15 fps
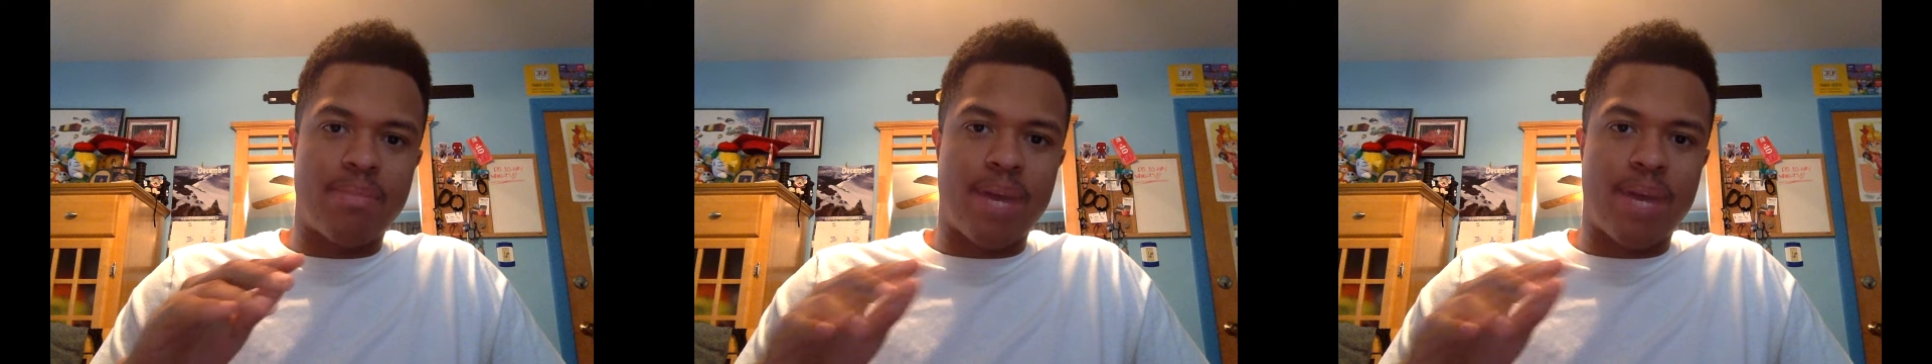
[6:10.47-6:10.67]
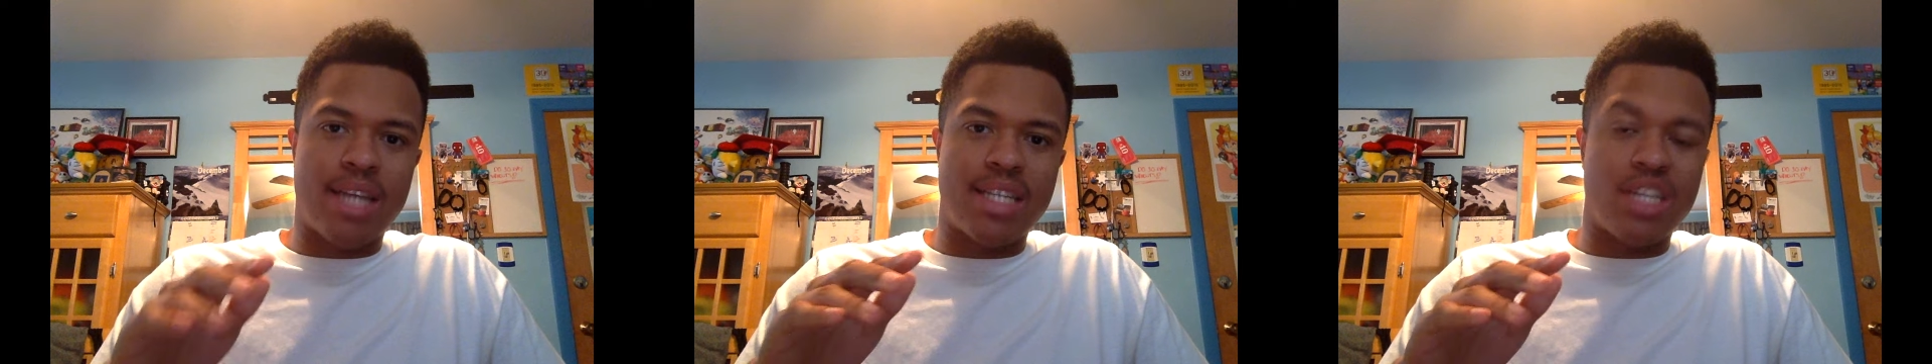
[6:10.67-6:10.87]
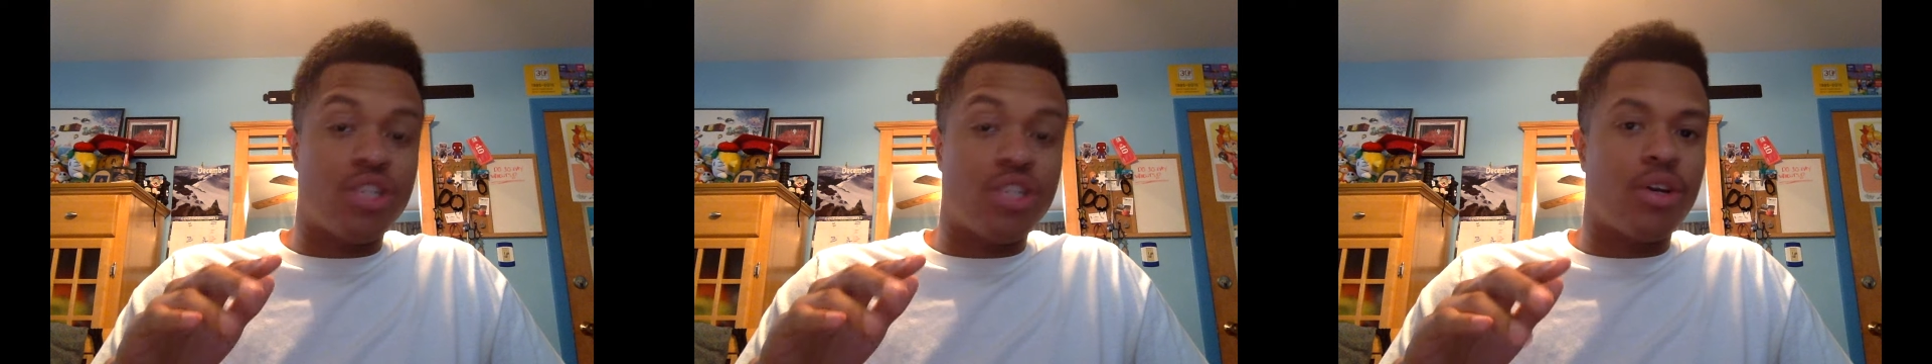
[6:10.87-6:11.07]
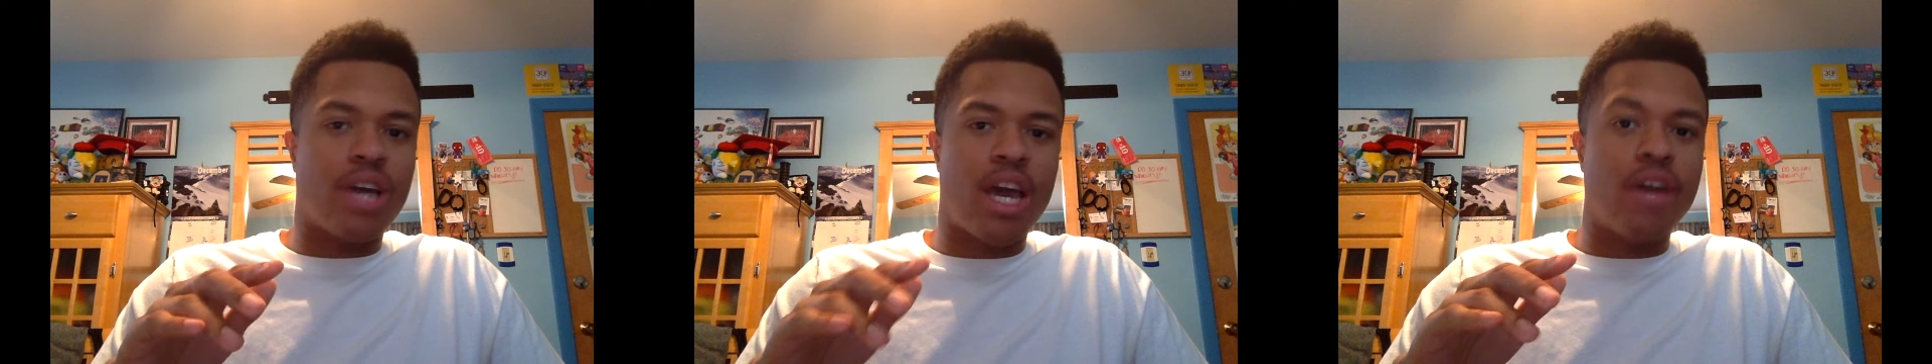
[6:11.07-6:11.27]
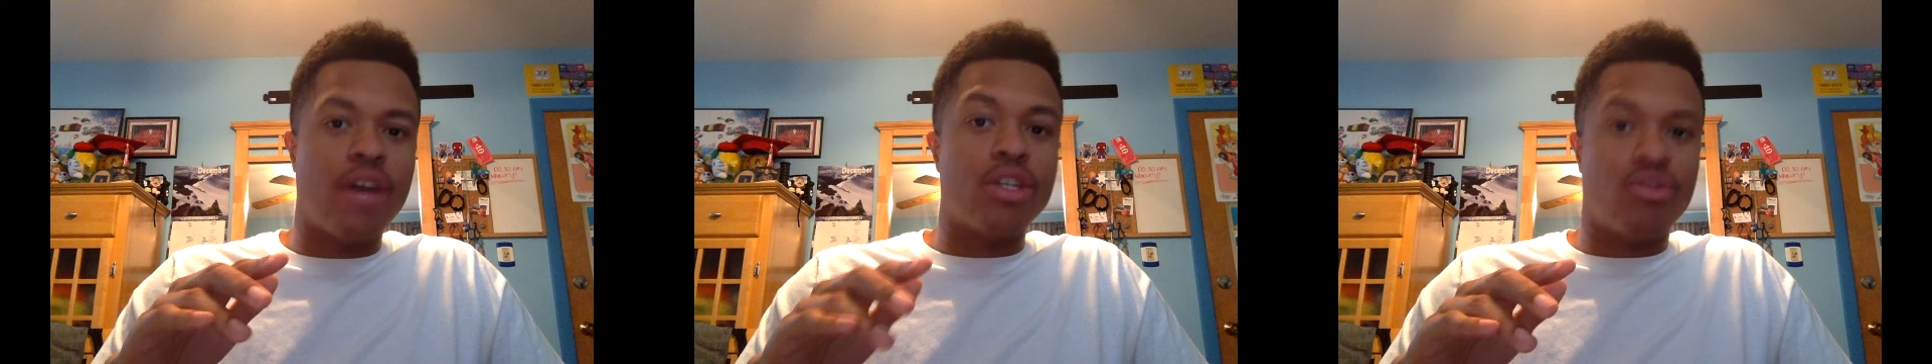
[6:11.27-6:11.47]
to pay attention,
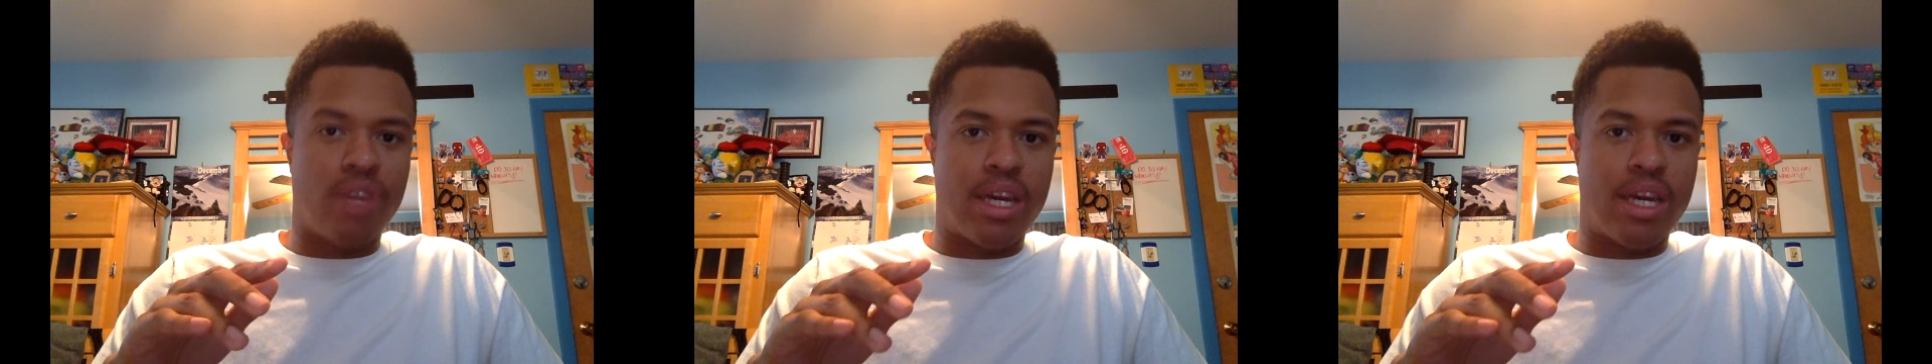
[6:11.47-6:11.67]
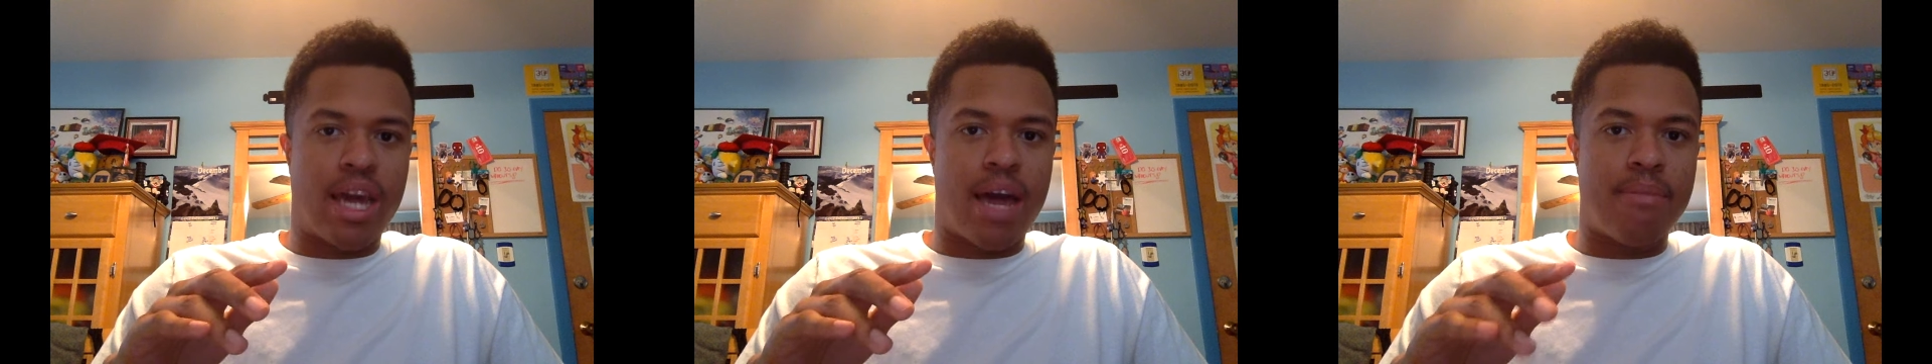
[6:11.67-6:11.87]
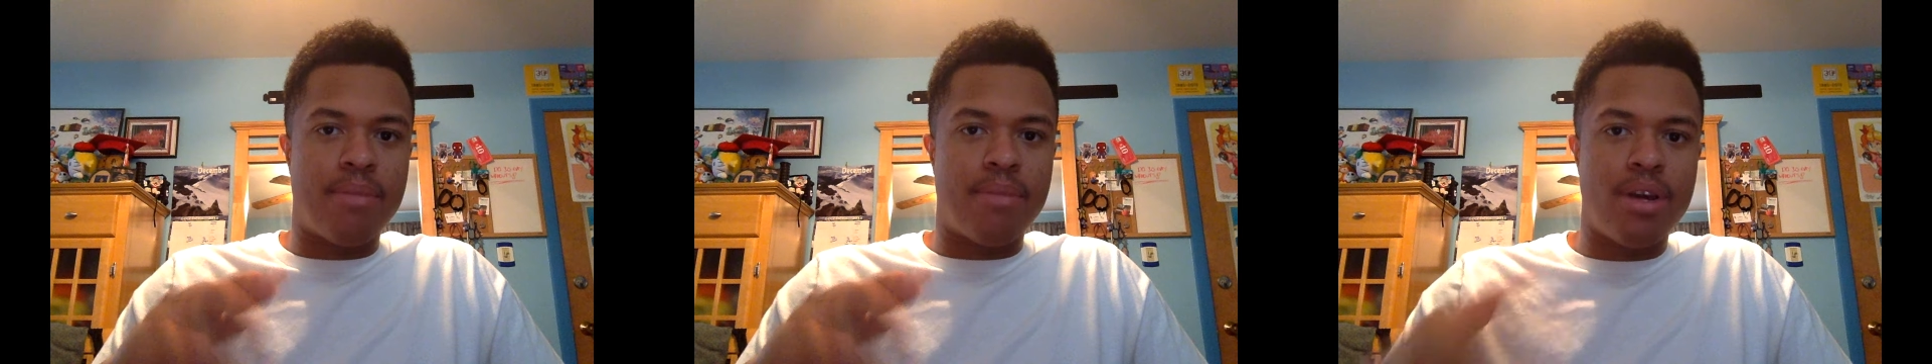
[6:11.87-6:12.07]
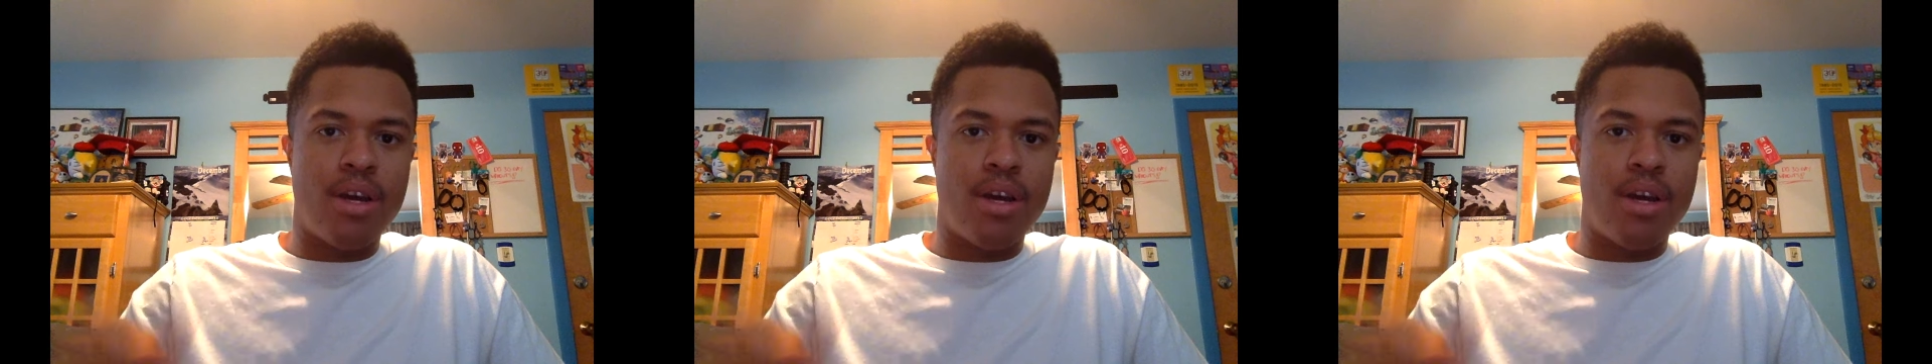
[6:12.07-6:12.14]
okay? Here's a recap.